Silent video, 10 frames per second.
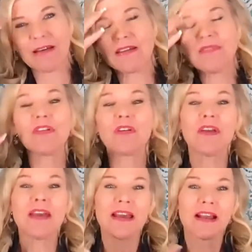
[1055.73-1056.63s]
And if they're
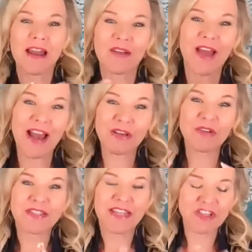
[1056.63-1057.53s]
kind of
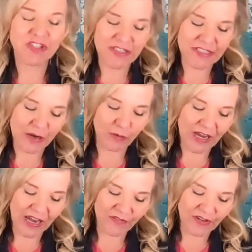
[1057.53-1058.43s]
accusations that we
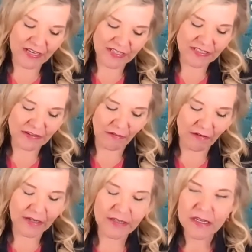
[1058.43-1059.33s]
have against
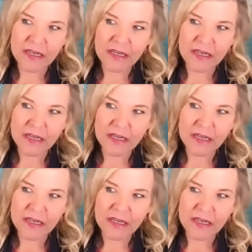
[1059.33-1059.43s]
God,